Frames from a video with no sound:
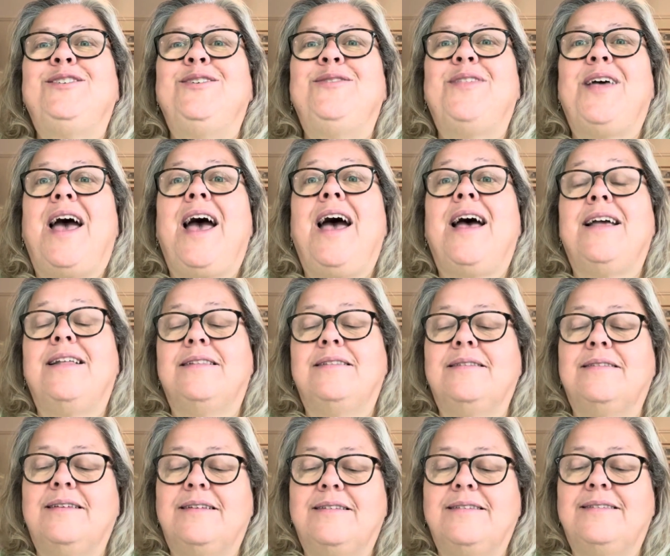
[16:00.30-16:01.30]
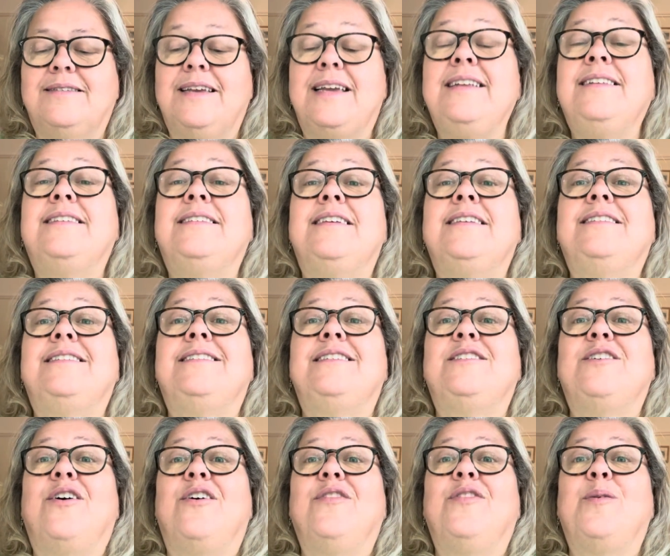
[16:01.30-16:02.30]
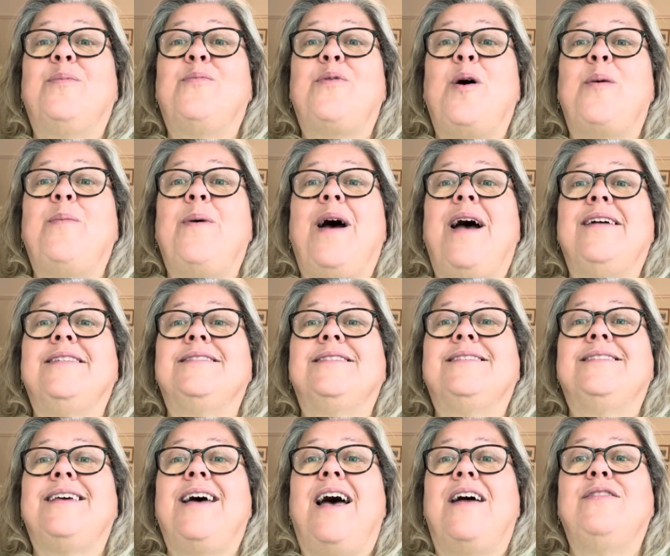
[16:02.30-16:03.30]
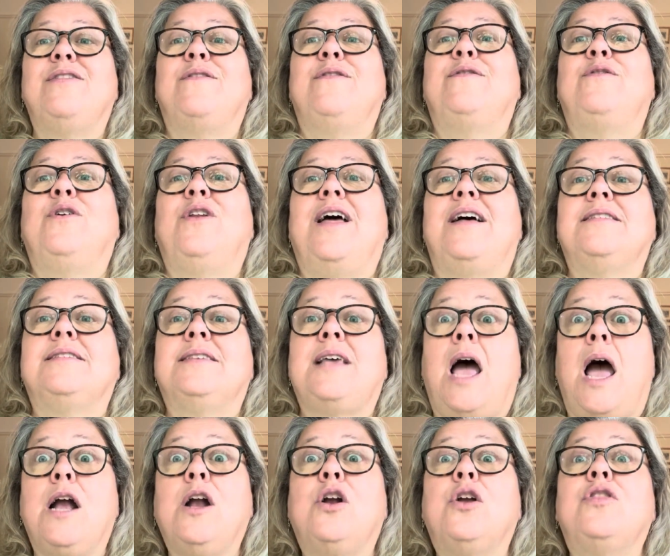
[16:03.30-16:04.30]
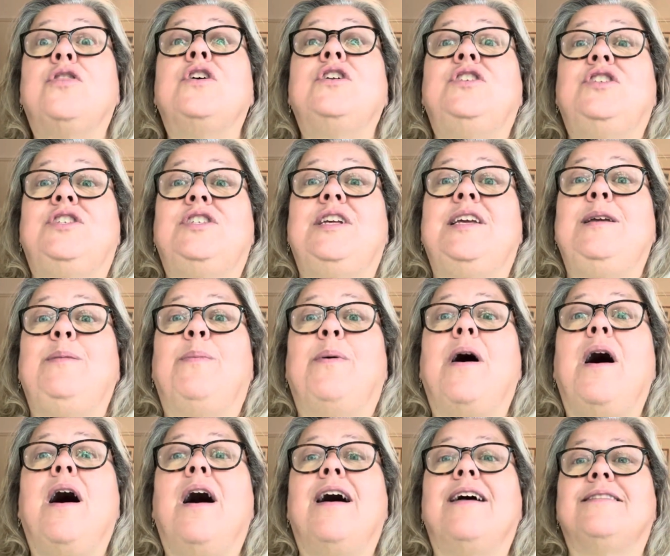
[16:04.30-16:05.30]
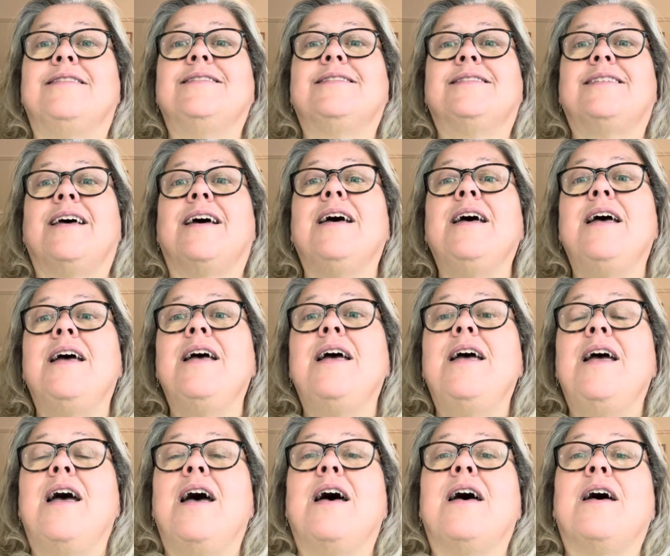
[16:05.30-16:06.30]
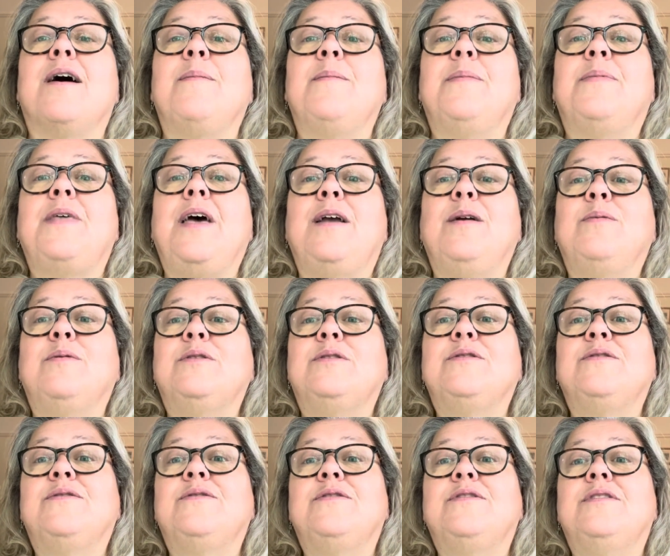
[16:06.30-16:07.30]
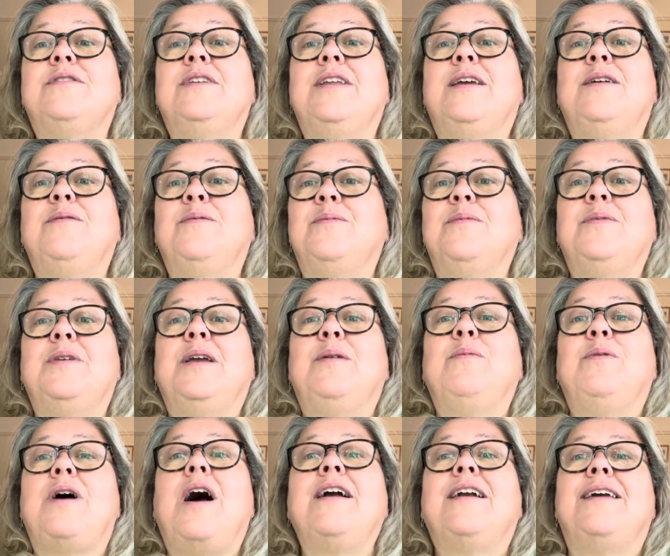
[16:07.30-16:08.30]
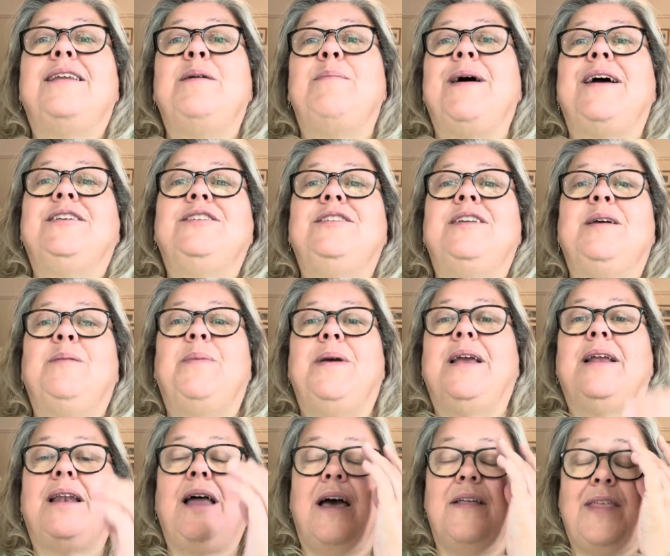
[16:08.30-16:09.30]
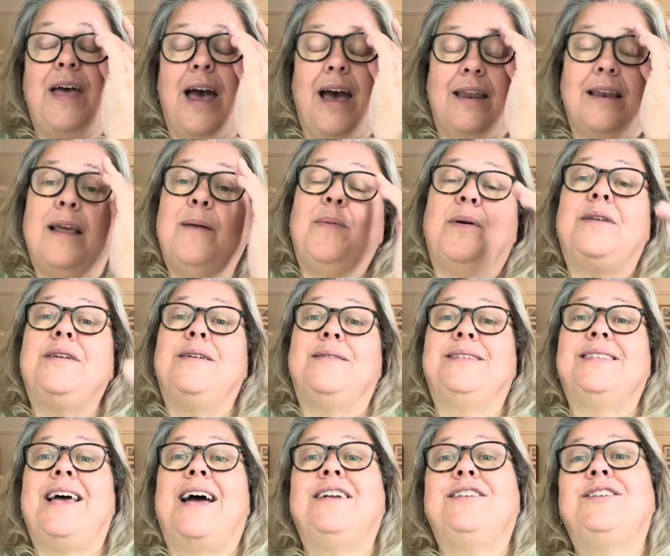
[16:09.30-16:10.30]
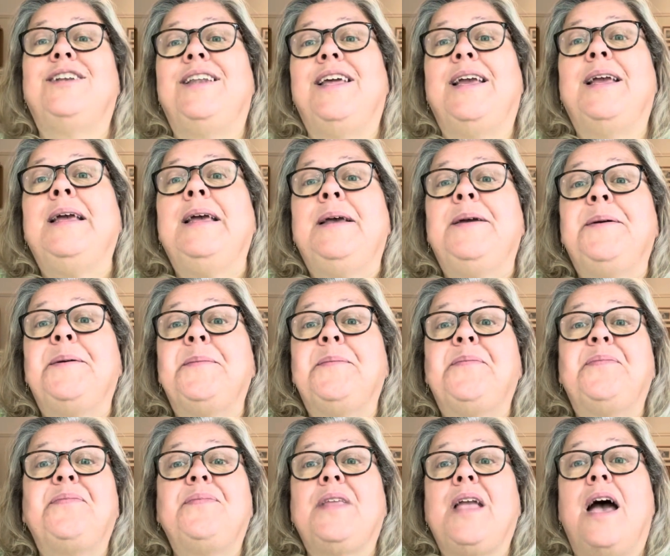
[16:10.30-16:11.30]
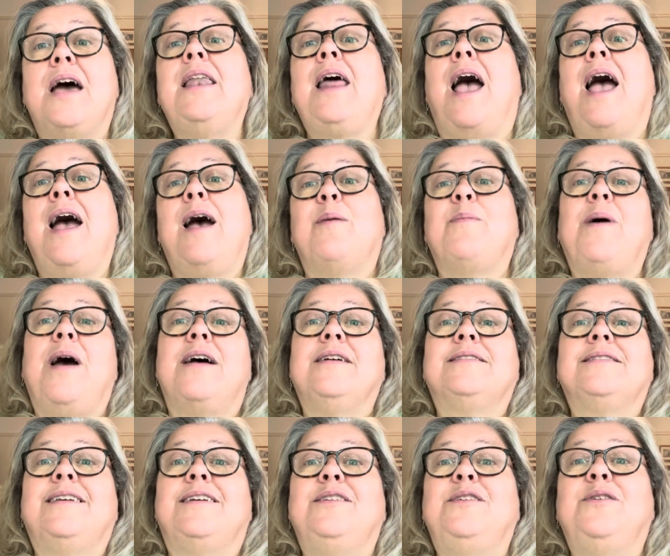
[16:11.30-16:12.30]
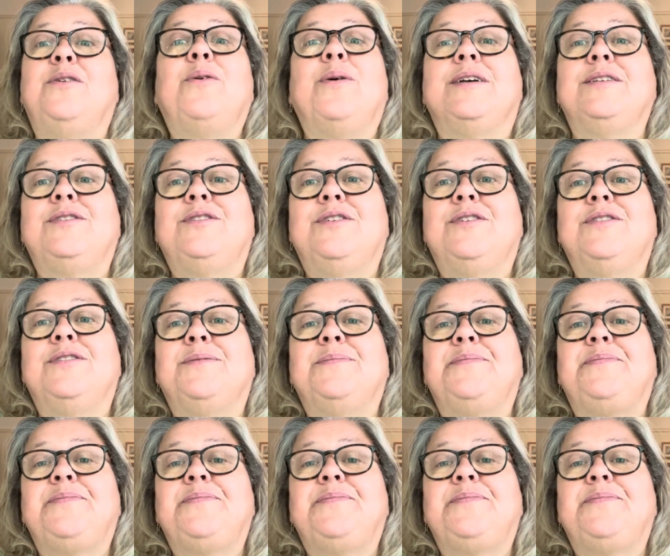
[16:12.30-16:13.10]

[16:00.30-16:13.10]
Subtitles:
you that and insisted on the proper answer and the full answer and the deeper answer, they would have, I can imagine it being like that, but it's actually an app asking you questions.